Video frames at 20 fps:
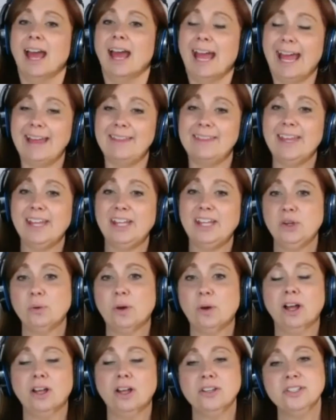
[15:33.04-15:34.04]
And then you
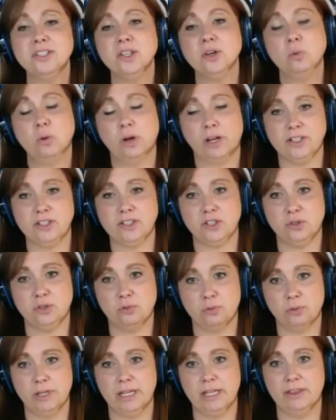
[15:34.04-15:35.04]
also want to
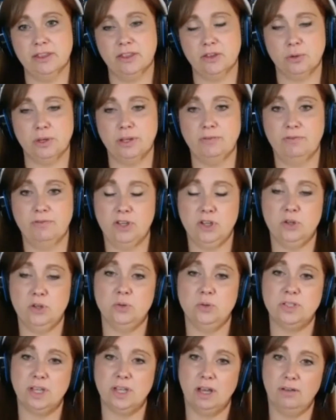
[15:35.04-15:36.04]
read the
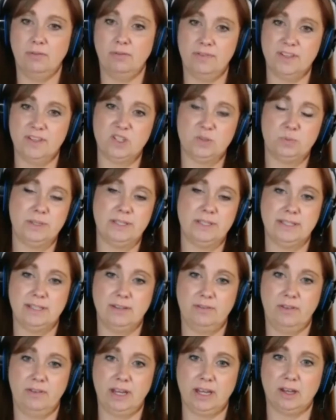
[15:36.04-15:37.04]
reviews of the
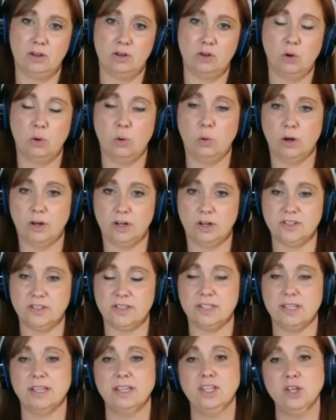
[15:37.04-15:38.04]
specific
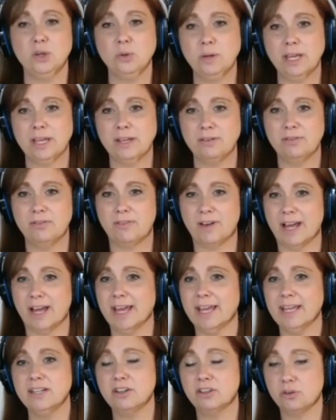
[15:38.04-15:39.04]
course. You can
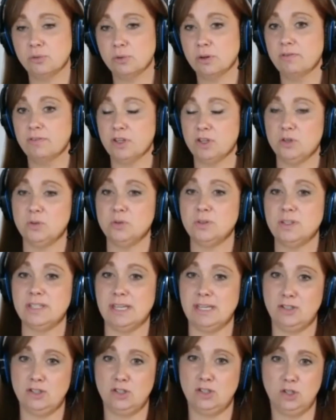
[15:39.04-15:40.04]
find the reviews
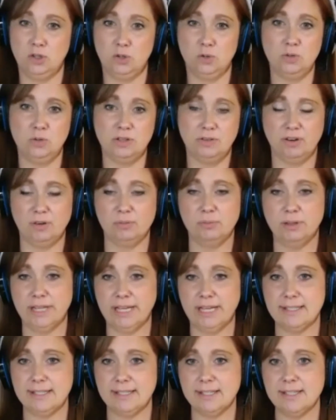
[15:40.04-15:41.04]
in two different
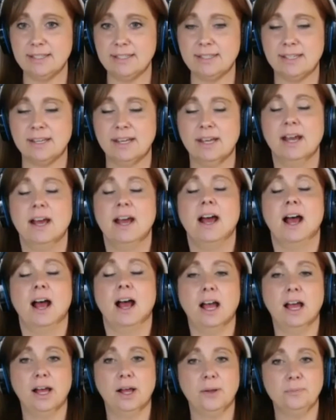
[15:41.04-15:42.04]
places.
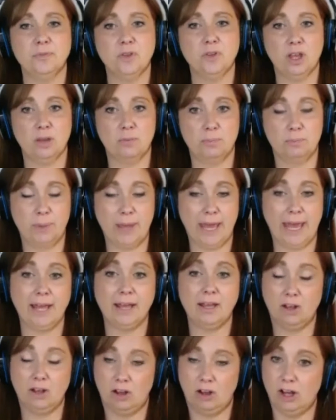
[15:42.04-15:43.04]

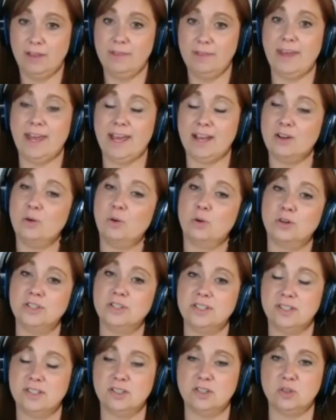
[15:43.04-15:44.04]
Back on that
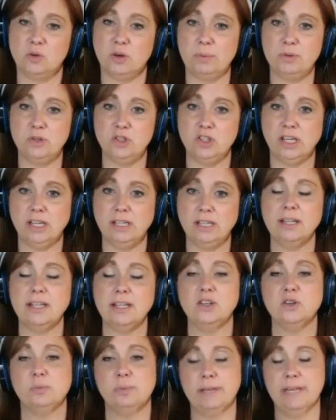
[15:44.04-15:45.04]
course description,
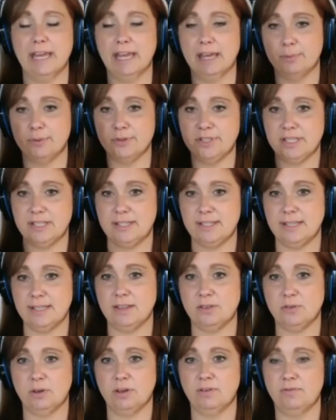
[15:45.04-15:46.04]
you'll be able to see
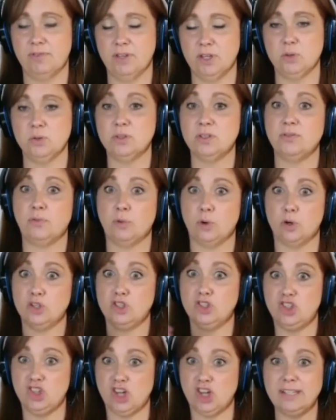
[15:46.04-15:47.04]
the reviews for
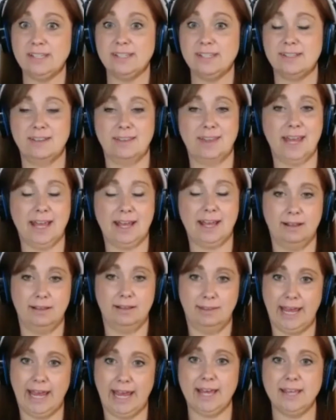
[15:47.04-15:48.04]
just that
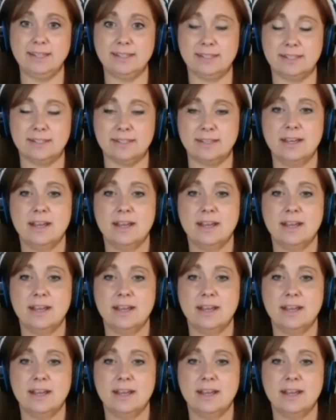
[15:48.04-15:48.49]
class.